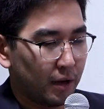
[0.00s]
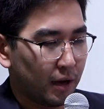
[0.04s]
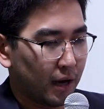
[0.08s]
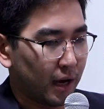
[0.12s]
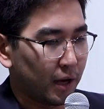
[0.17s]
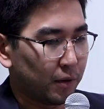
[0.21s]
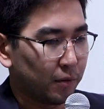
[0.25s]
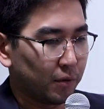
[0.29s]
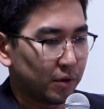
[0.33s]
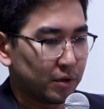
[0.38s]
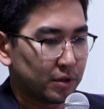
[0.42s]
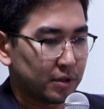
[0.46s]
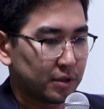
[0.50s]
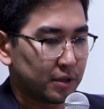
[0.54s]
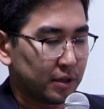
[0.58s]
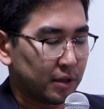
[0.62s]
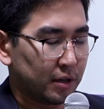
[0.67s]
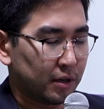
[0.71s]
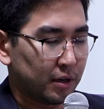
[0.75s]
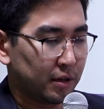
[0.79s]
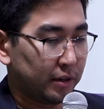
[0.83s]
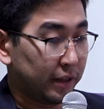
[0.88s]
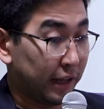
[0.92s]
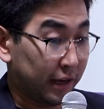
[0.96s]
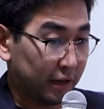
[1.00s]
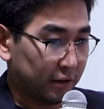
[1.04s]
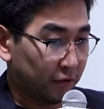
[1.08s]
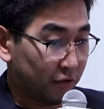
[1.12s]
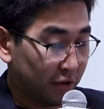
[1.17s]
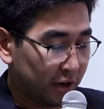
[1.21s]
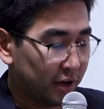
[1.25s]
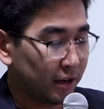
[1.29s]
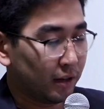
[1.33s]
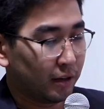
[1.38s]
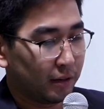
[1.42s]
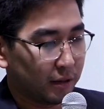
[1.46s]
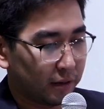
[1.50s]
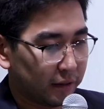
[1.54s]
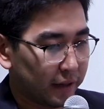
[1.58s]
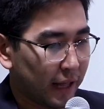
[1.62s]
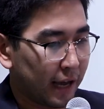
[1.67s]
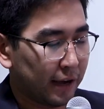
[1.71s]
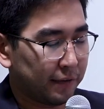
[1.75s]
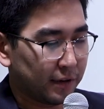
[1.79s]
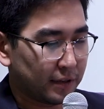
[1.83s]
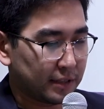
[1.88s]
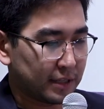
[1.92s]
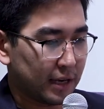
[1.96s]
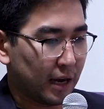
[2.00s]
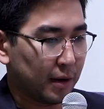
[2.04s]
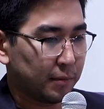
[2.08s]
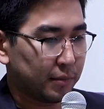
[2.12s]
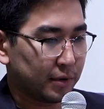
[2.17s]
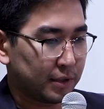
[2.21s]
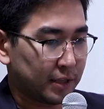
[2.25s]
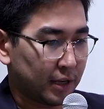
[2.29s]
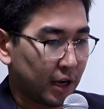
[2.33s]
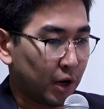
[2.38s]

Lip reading: I was like real life examples.